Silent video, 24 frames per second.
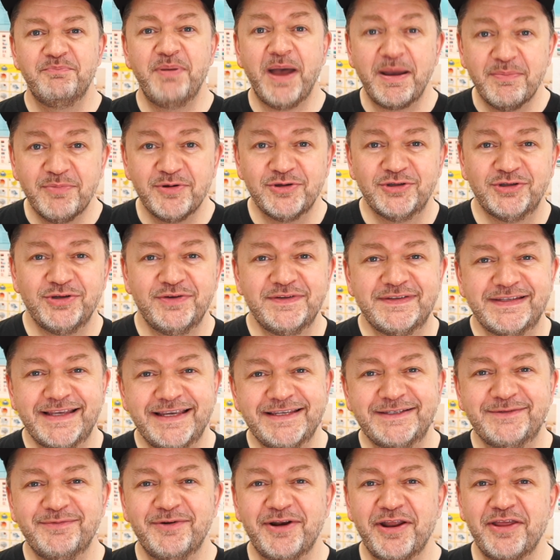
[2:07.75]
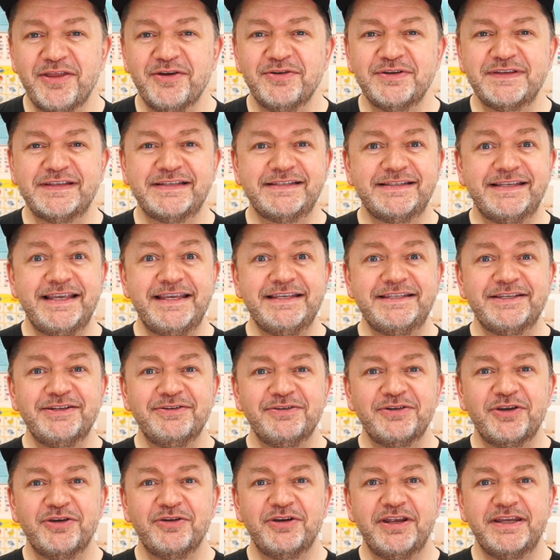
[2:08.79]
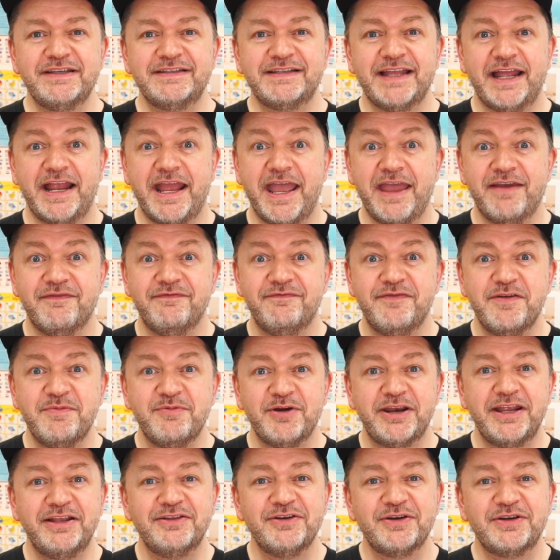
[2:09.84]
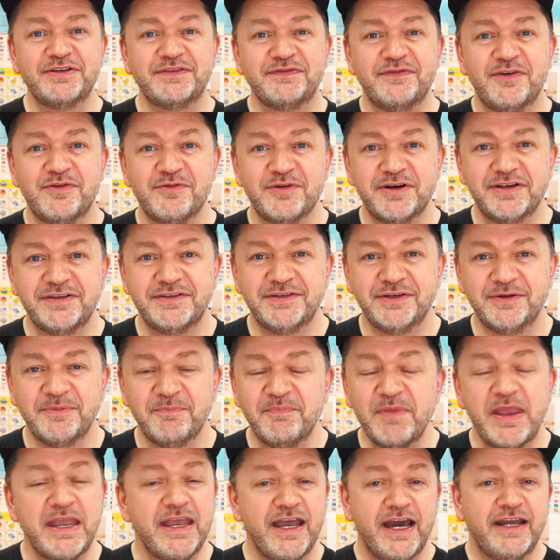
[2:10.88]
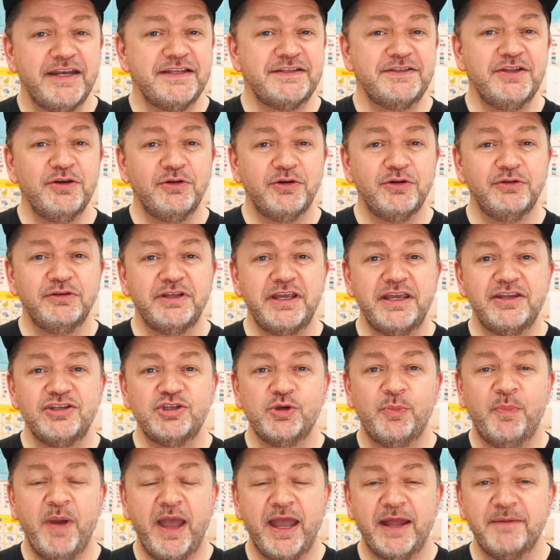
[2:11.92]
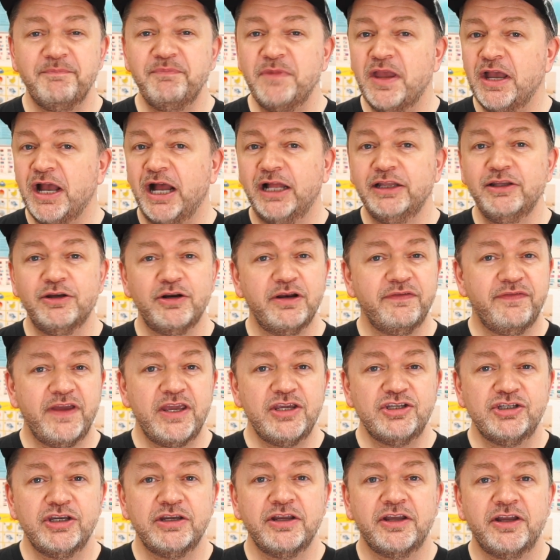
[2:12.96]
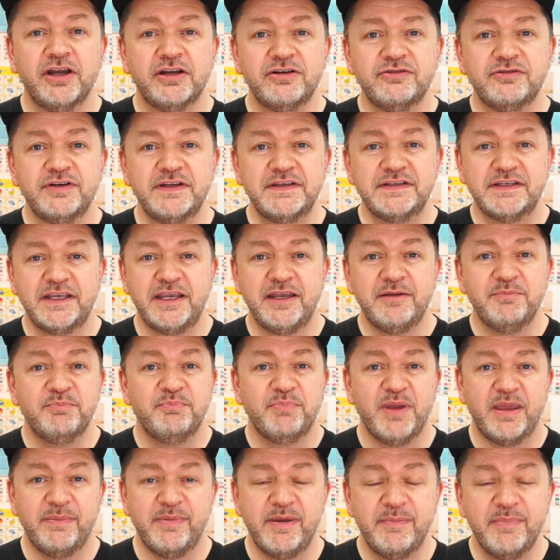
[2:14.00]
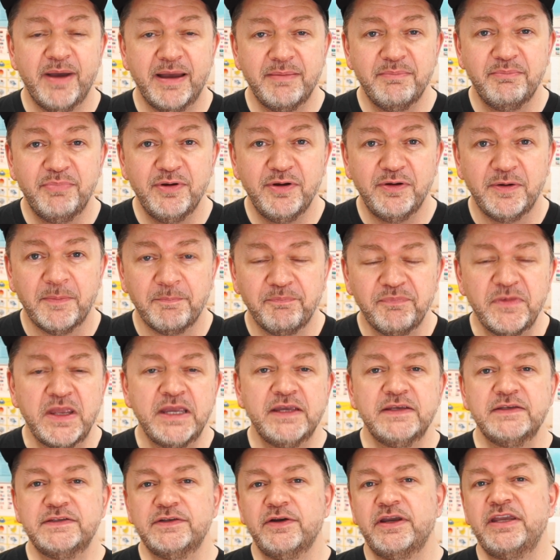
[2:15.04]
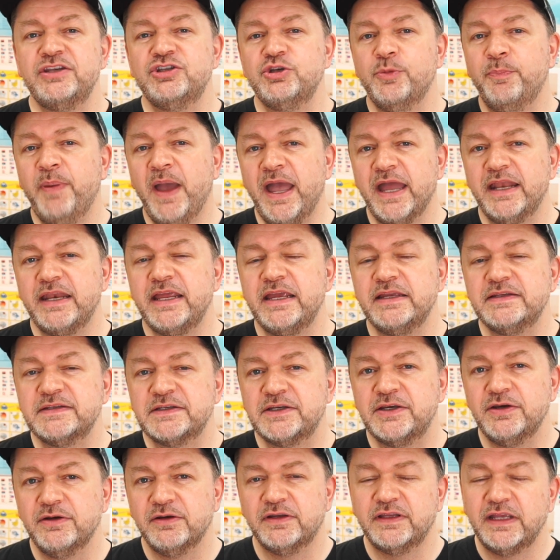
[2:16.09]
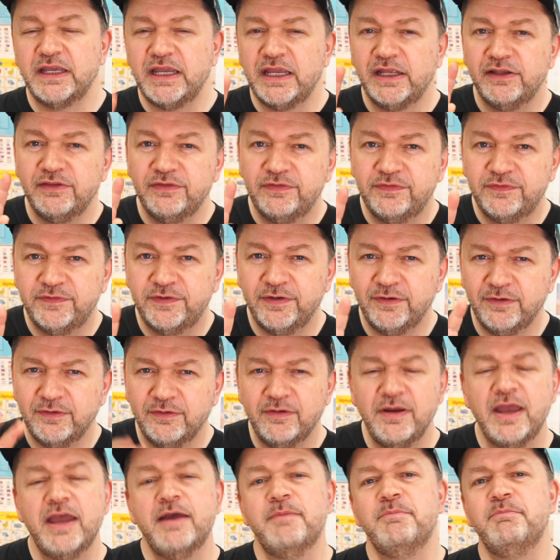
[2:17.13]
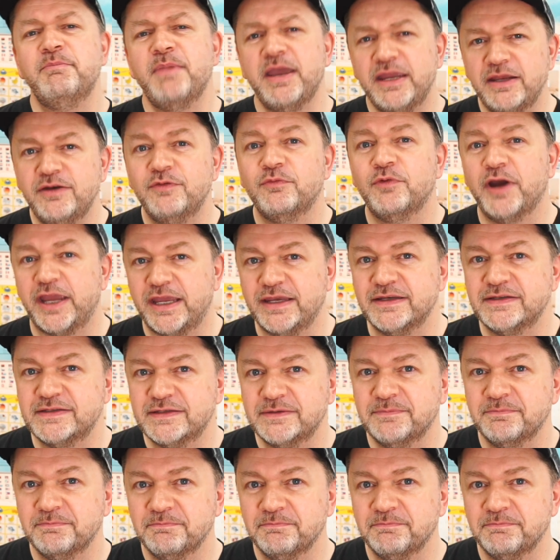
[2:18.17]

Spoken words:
Bamboo shoots is one of those seasonal goodies that everybody looks forward to. And it's not only in Japan, a lot of Asian countries eat baby bamboo. So in Japan, it's cooked in two main ways.